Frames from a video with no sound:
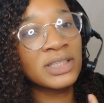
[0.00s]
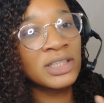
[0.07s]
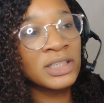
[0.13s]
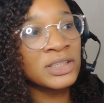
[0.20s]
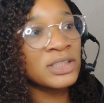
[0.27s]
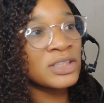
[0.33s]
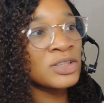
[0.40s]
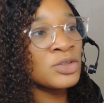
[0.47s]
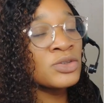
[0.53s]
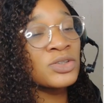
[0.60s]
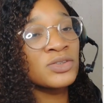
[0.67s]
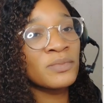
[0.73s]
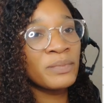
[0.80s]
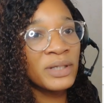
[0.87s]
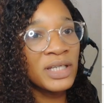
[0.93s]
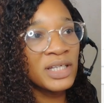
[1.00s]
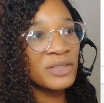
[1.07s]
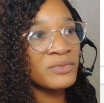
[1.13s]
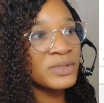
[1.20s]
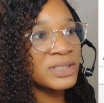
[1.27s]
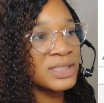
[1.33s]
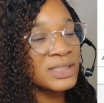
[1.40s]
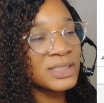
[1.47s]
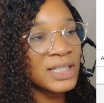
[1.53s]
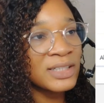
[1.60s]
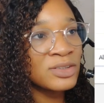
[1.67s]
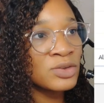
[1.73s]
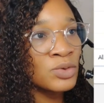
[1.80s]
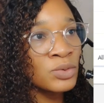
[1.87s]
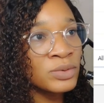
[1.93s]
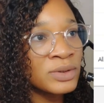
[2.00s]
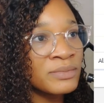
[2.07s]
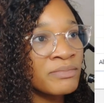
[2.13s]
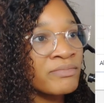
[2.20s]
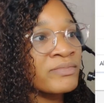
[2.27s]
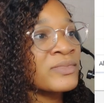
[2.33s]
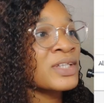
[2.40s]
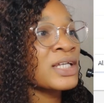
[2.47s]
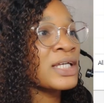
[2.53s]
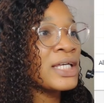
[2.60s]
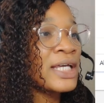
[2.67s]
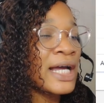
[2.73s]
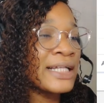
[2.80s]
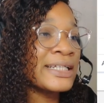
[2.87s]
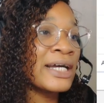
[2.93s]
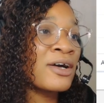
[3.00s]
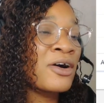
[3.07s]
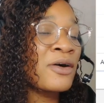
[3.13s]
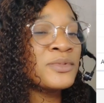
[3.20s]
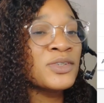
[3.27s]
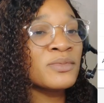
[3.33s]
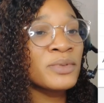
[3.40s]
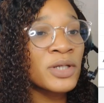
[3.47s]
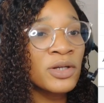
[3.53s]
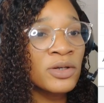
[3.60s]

it used to be a resistance zone, it can then come to